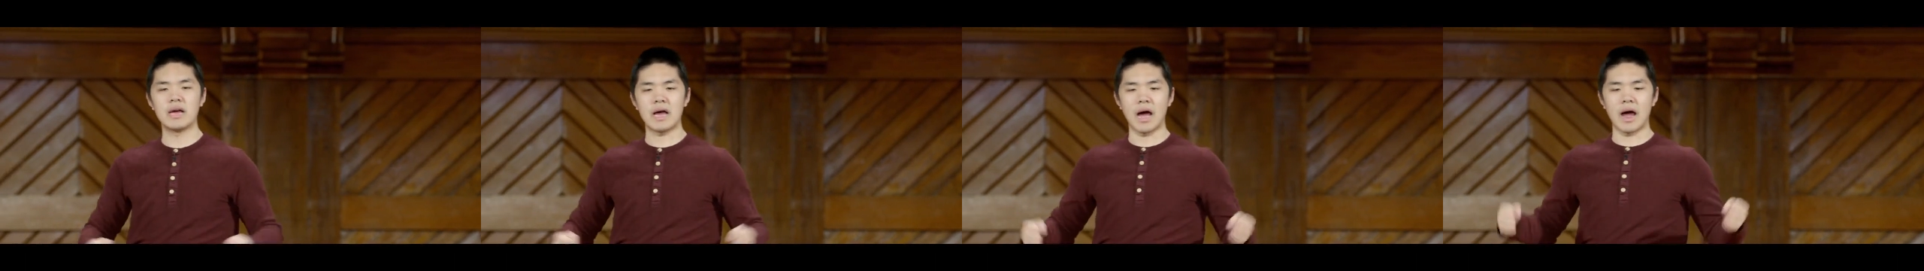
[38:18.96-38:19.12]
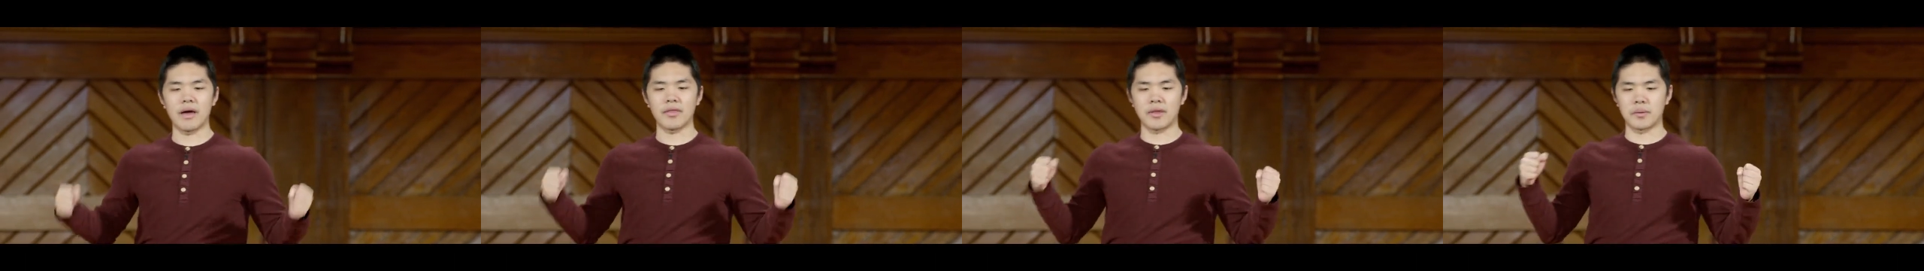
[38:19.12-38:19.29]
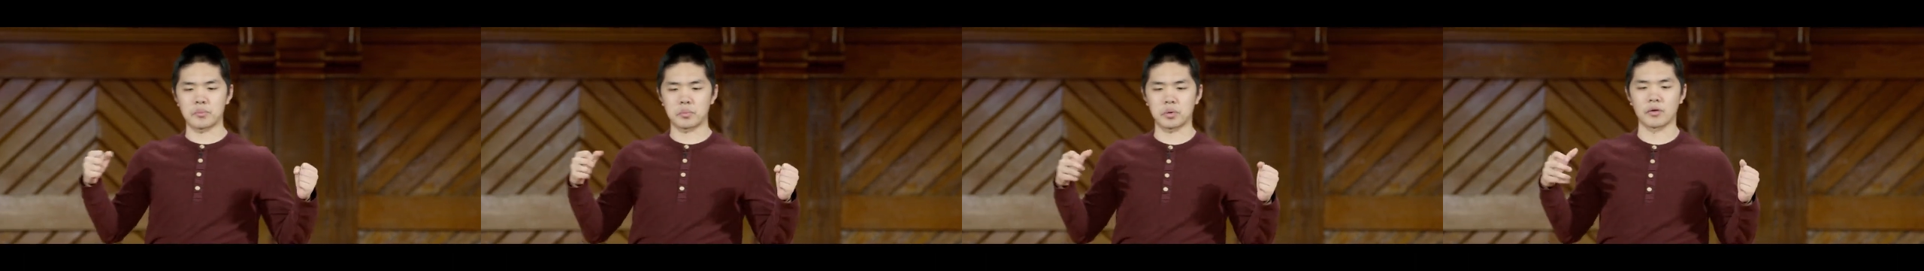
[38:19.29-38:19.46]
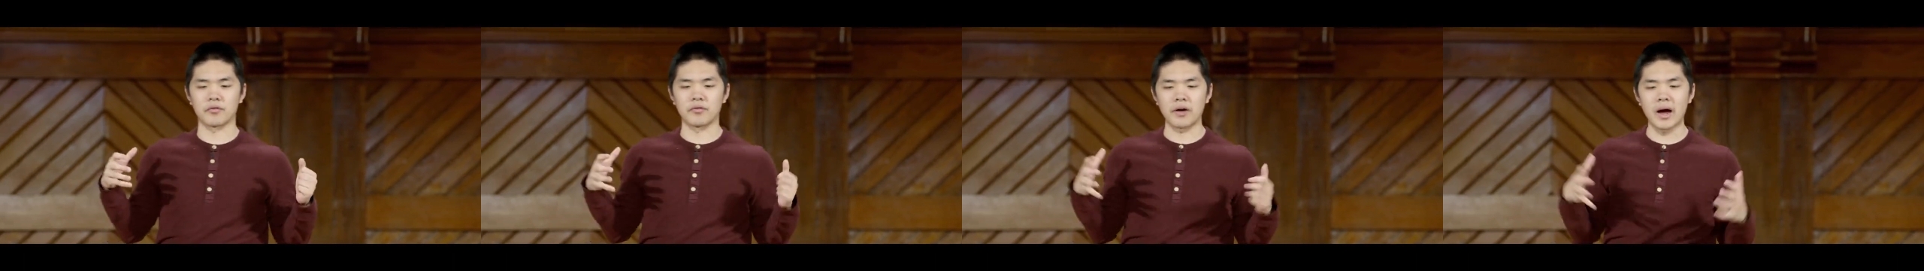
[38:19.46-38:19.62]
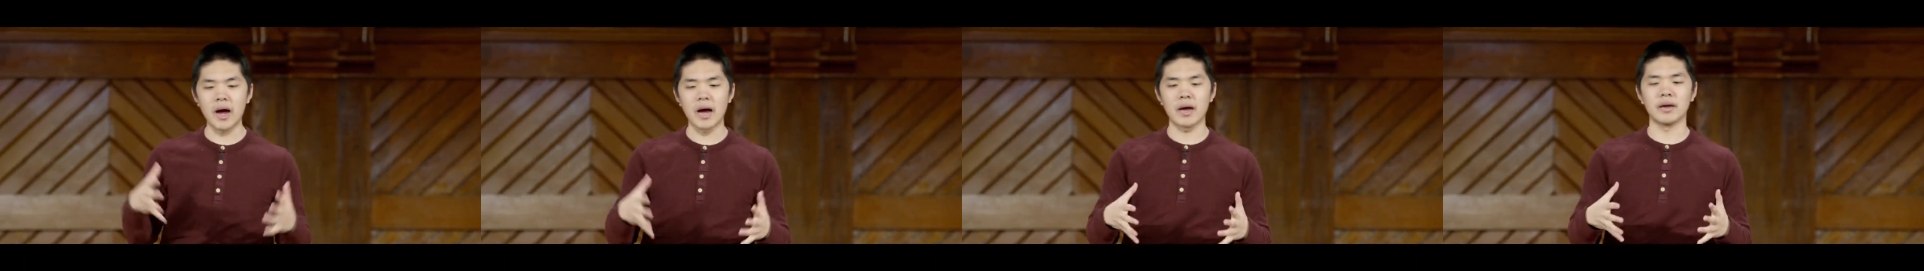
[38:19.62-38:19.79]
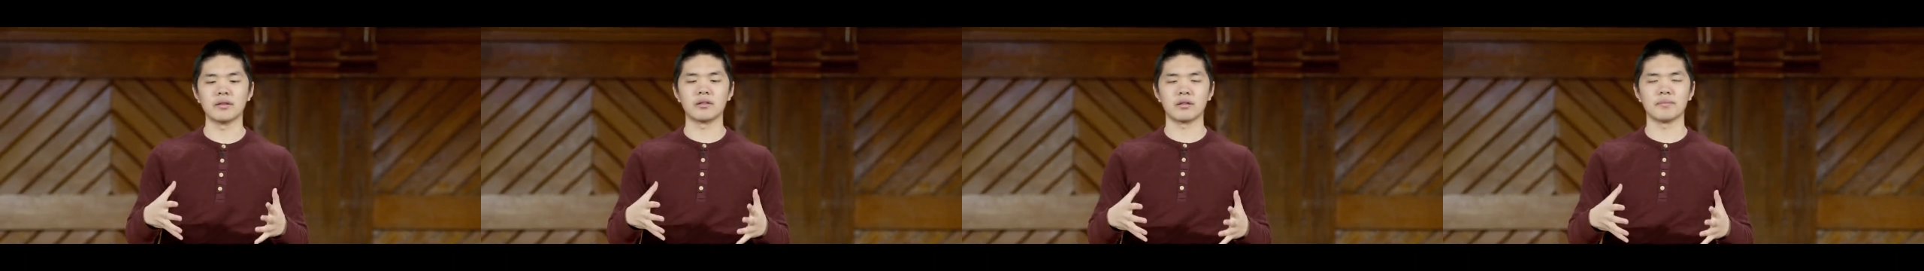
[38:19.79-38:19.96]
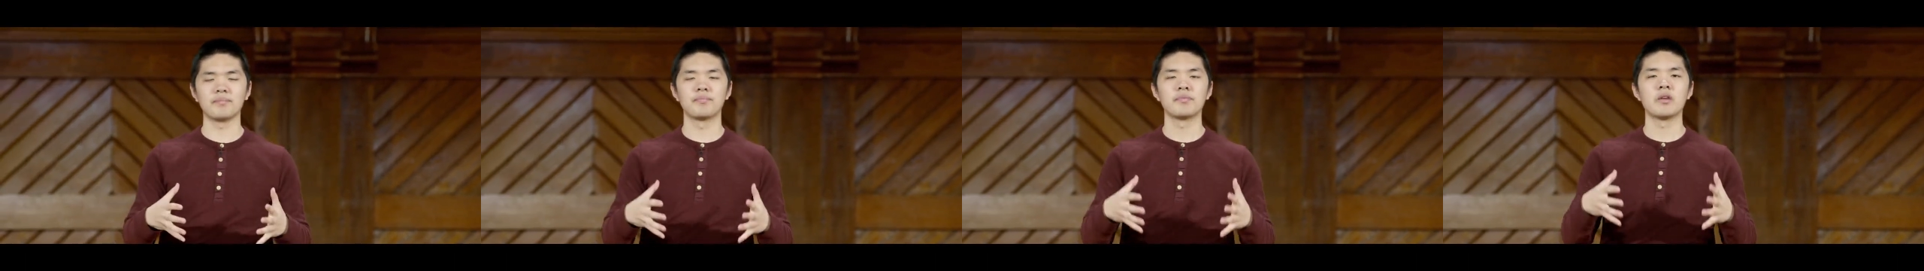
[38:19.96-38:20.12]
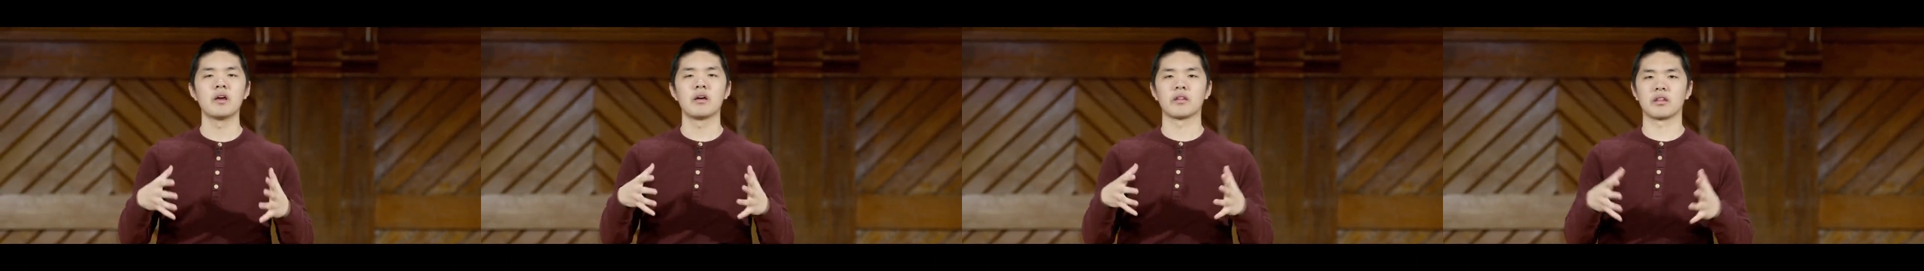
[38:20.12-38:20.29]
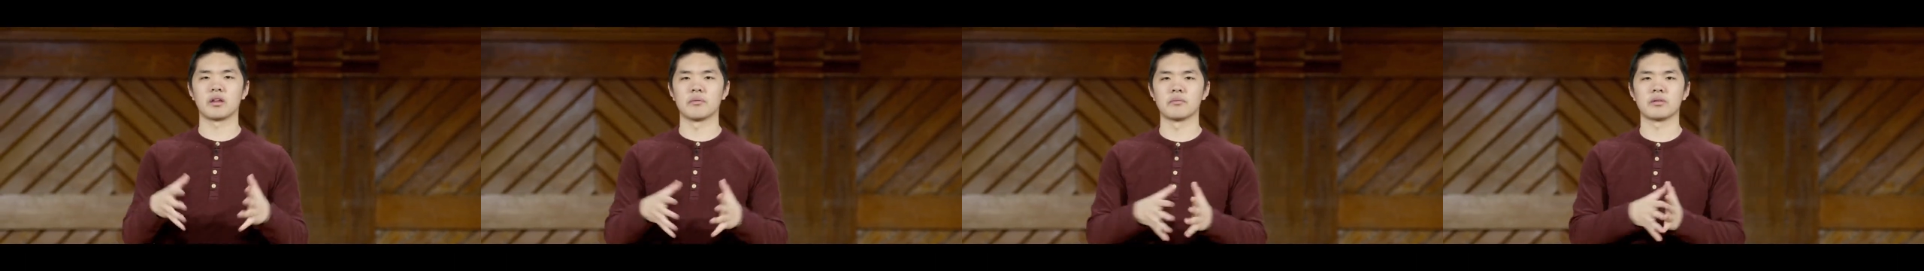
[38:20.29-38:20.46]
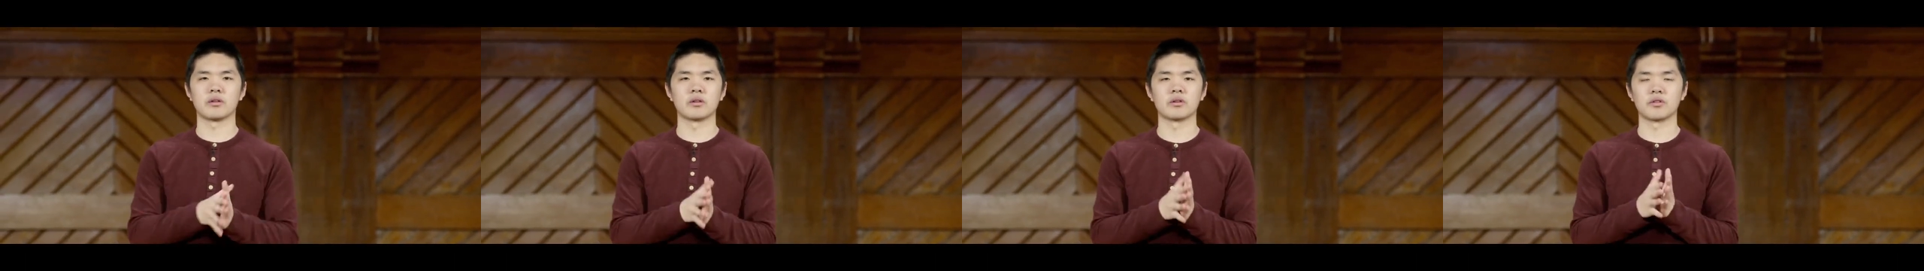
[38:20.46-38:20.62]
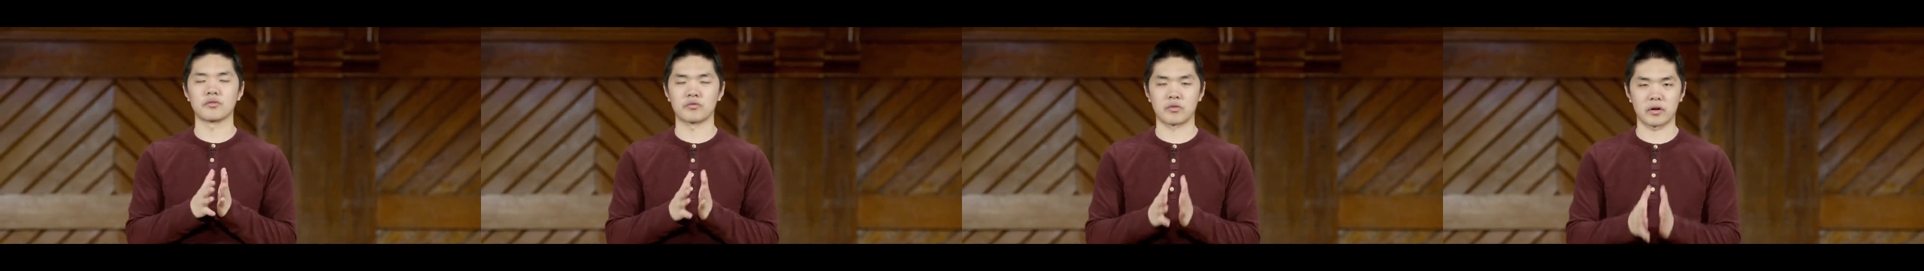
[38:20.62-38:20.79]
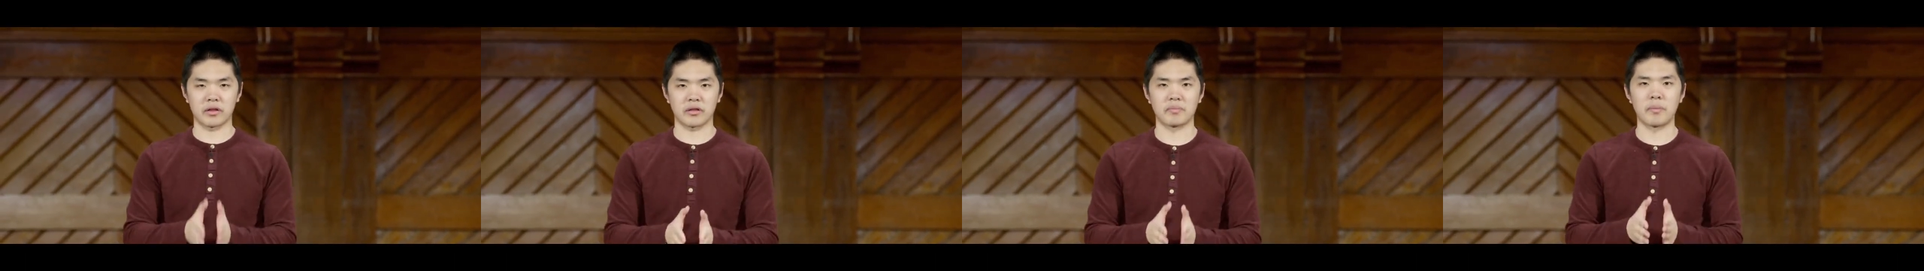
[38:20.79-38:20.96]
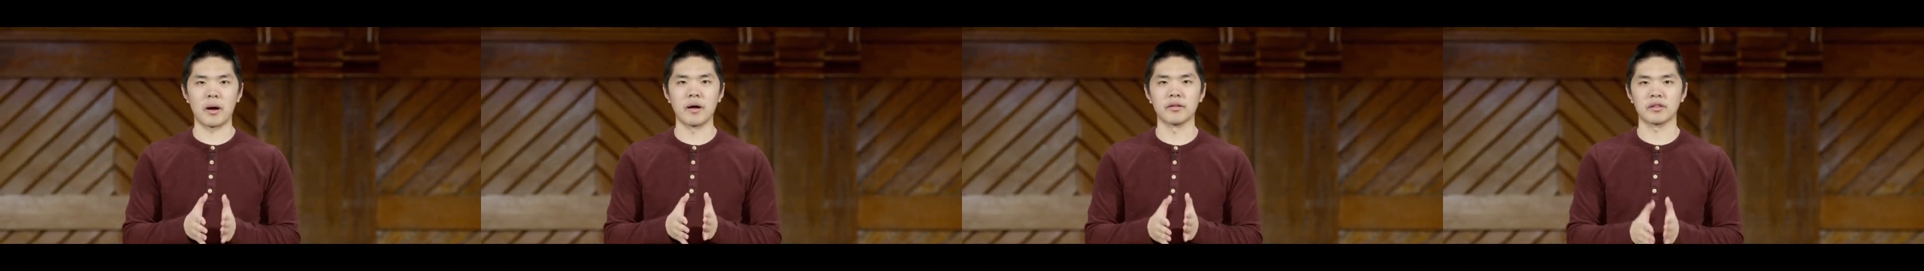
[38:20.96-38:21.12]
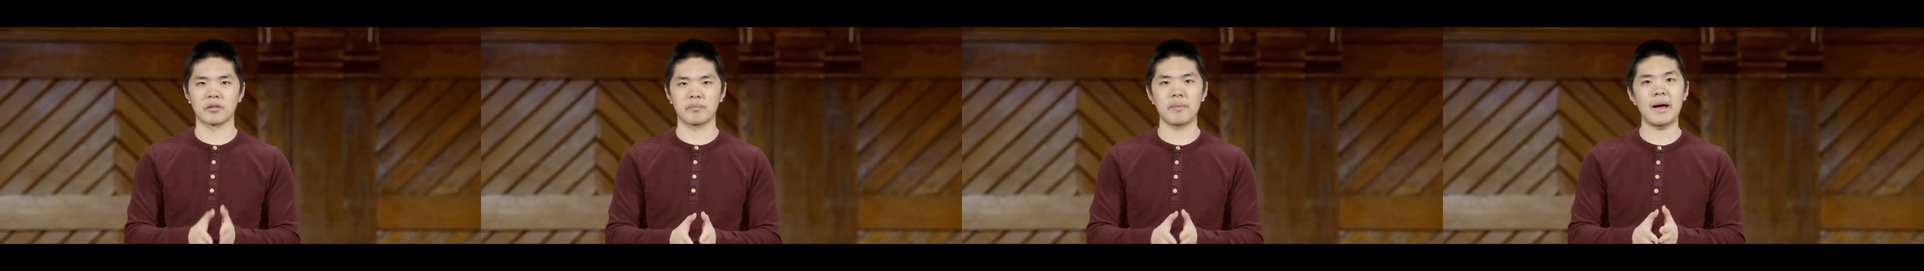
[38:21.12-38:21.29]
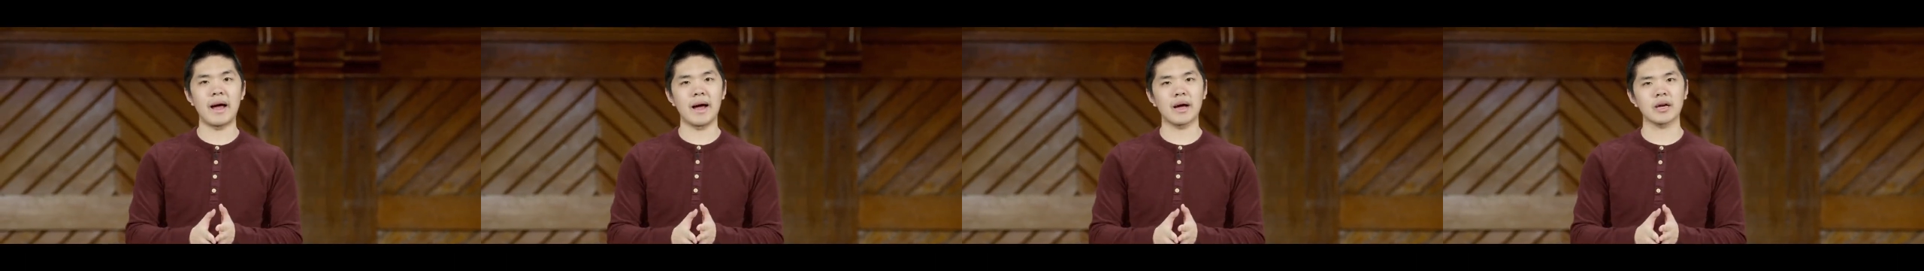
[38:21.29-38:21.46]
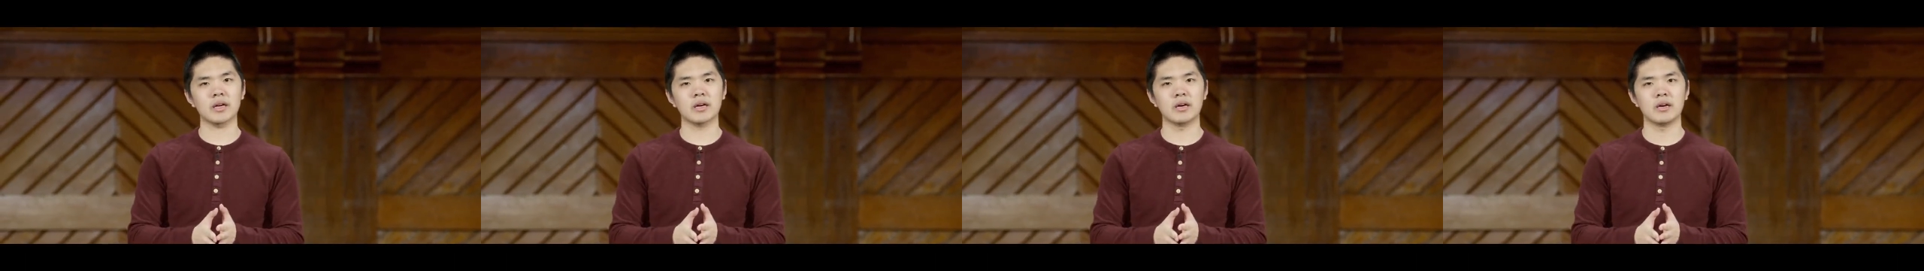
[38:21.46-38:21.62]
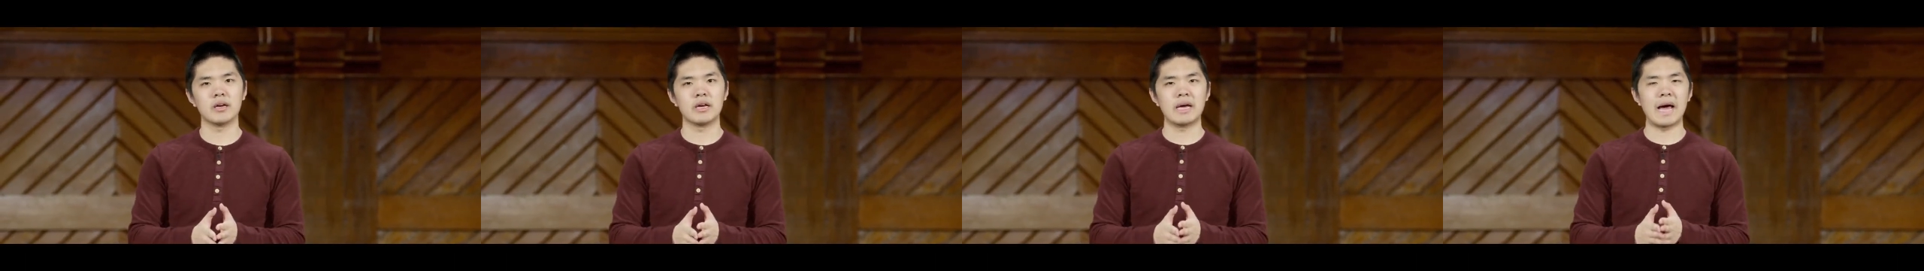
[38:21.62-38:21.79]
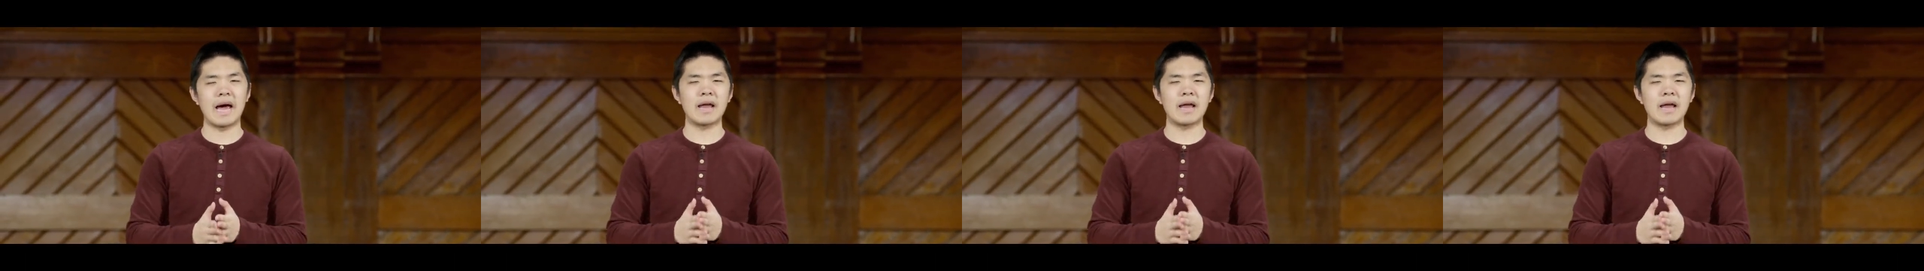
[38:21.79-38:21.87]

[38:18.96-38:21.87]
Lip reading: and then provides some sort of response back.